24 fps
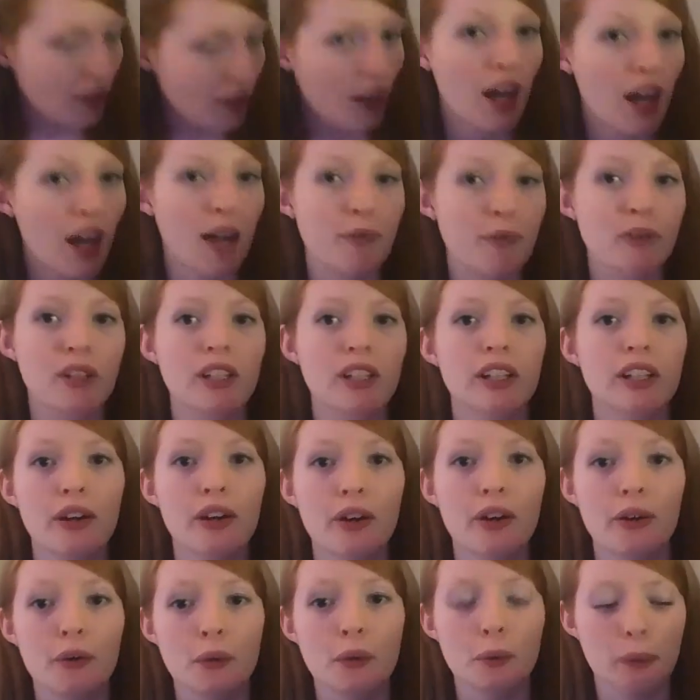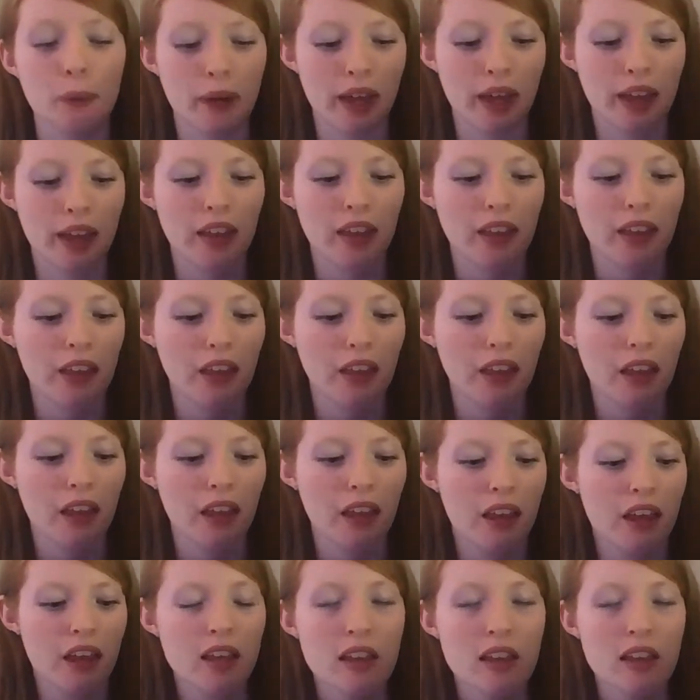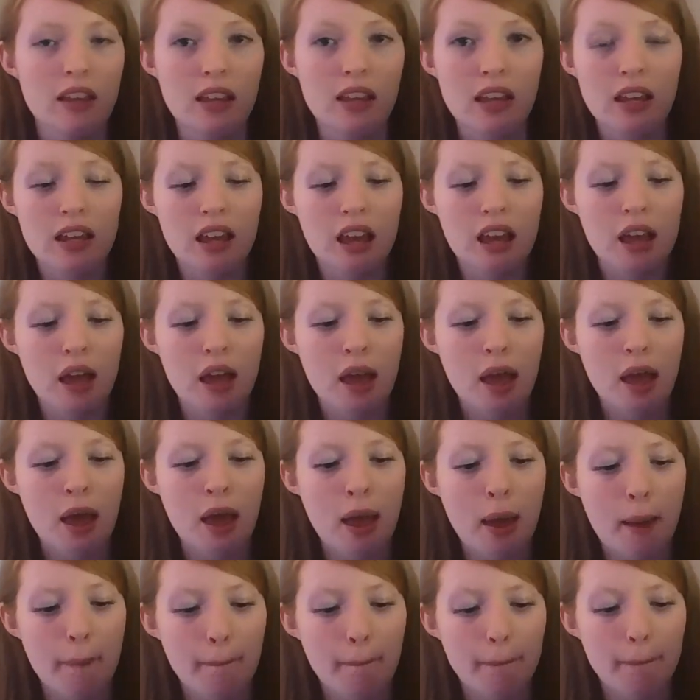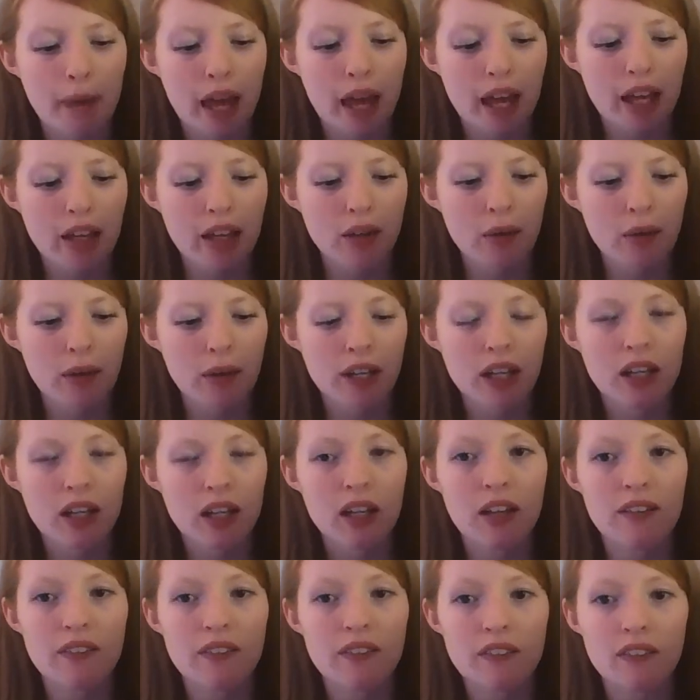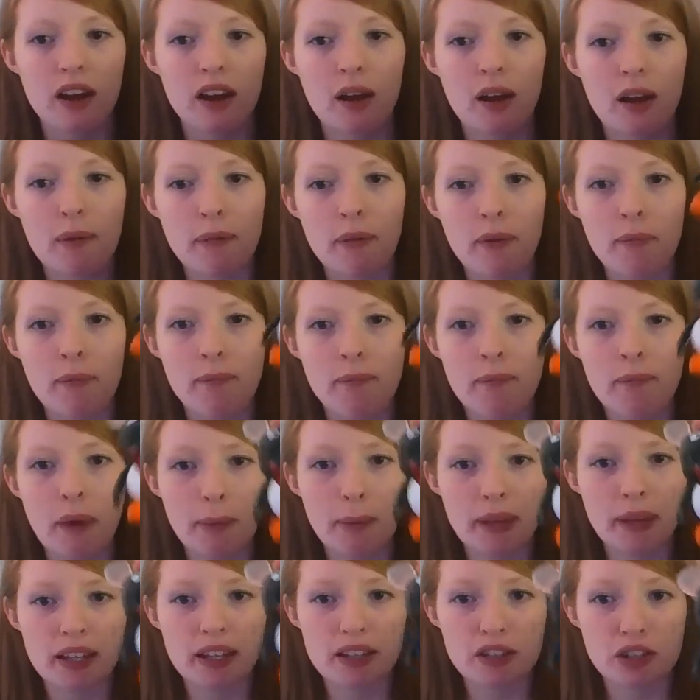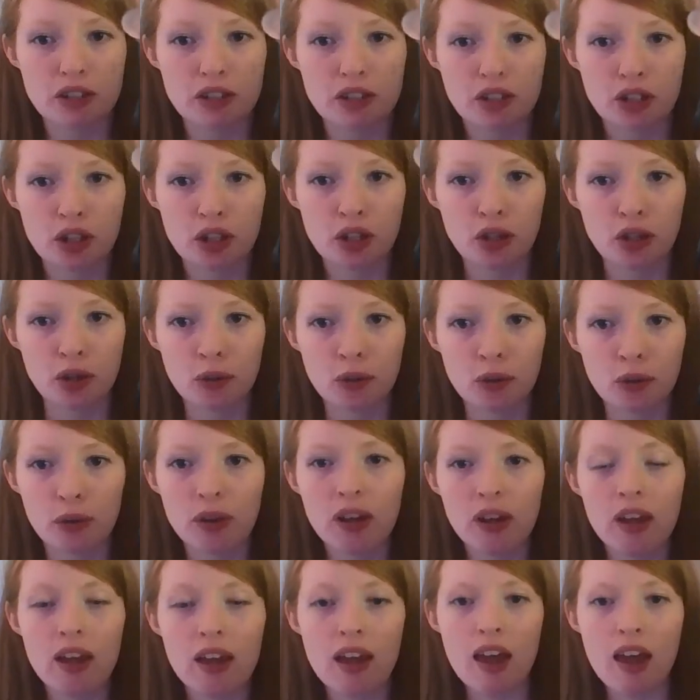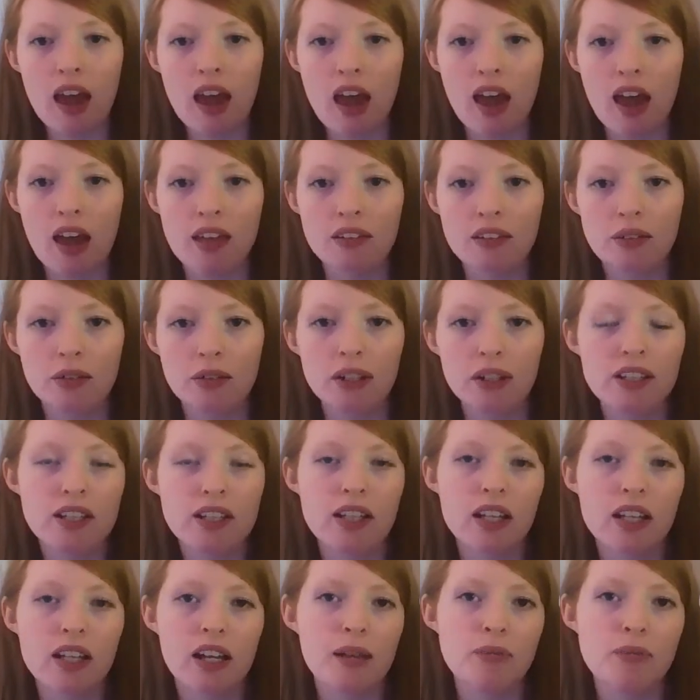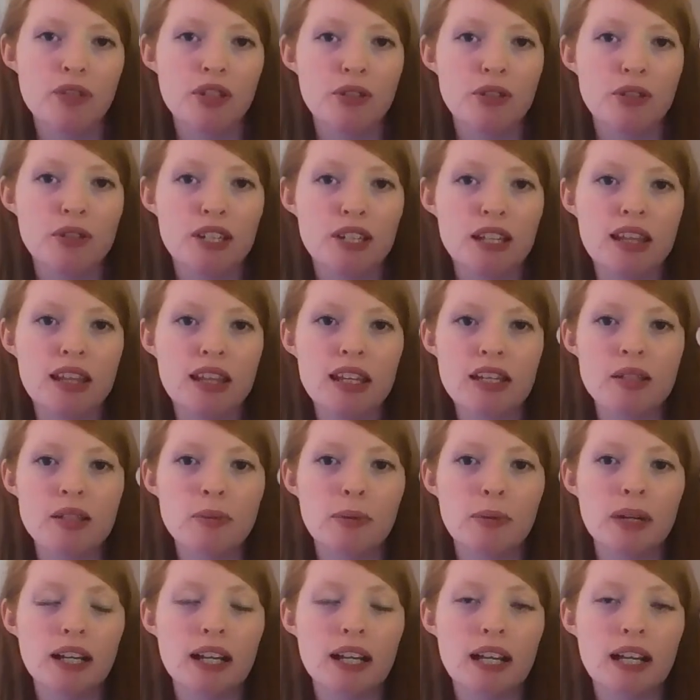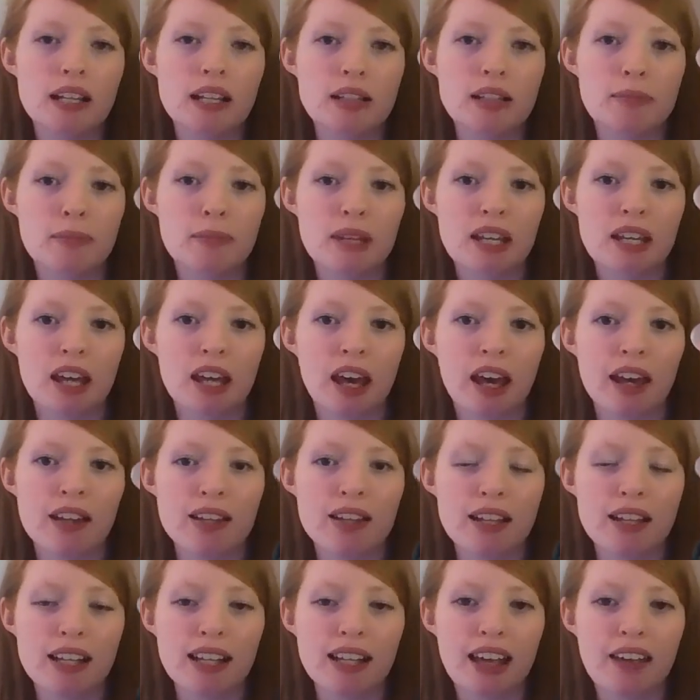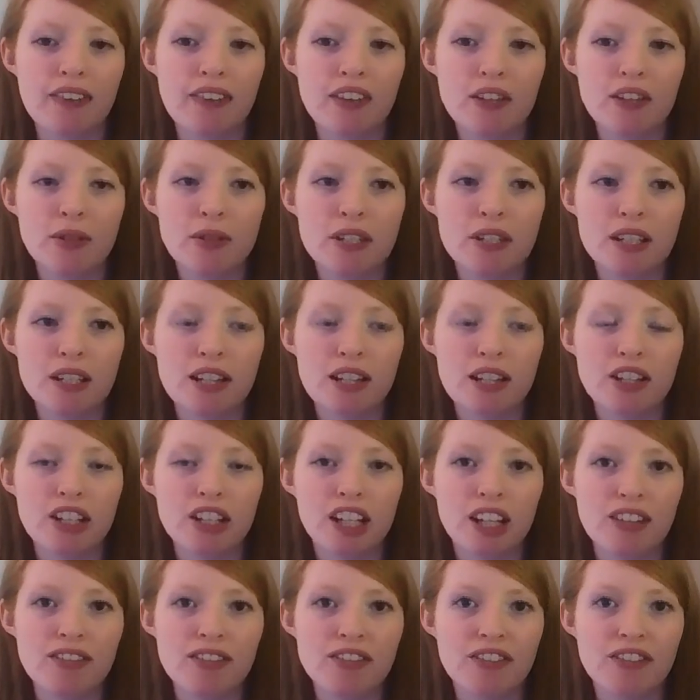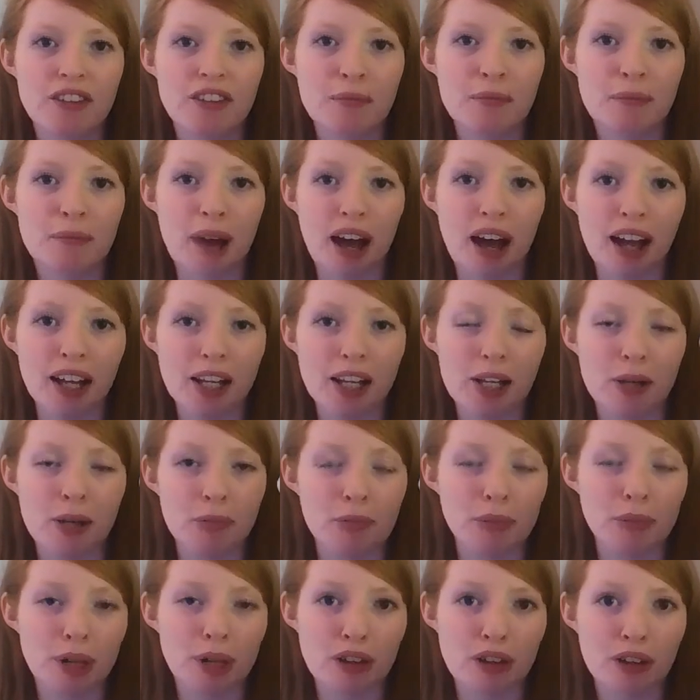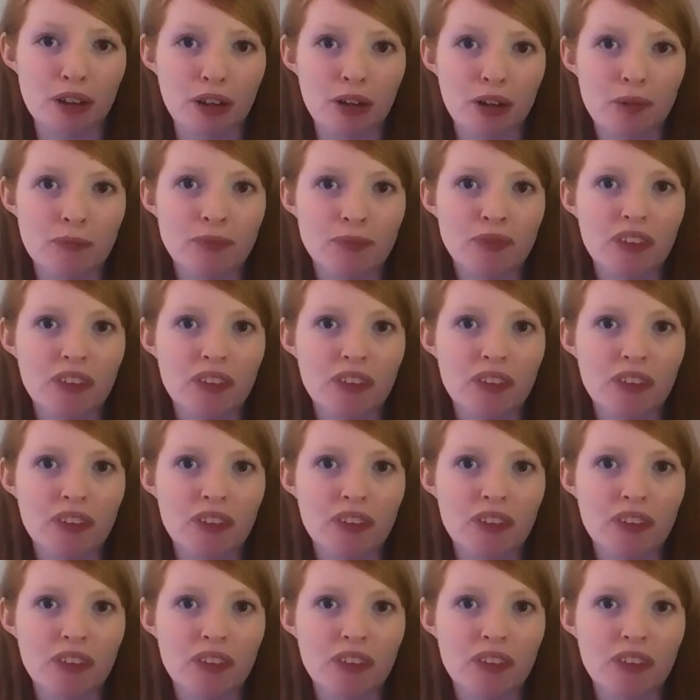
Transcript: I'm going to go with the Penguin from Muppets 2. And the reason that I'm choosing this one is because, again, this is another gift from my brother.